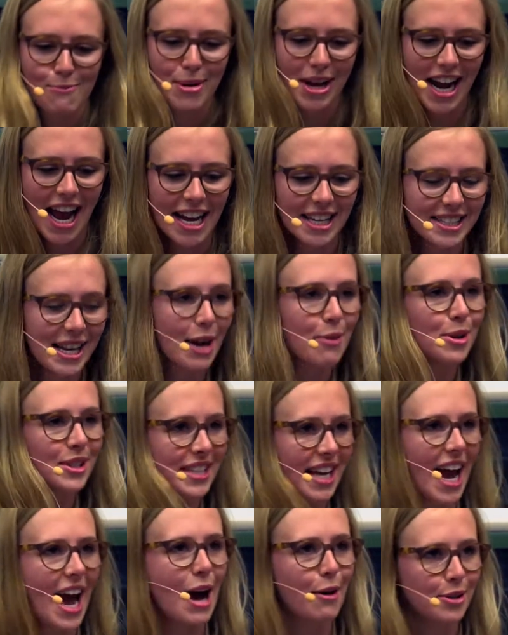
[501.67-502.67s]
but as I
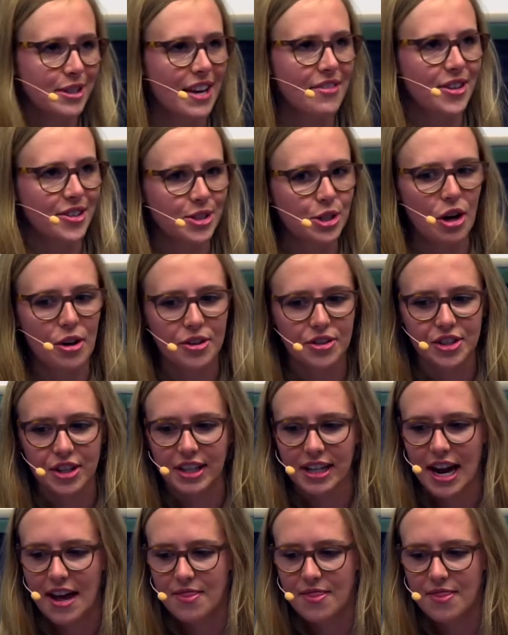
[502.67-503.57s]
was, I was at this concert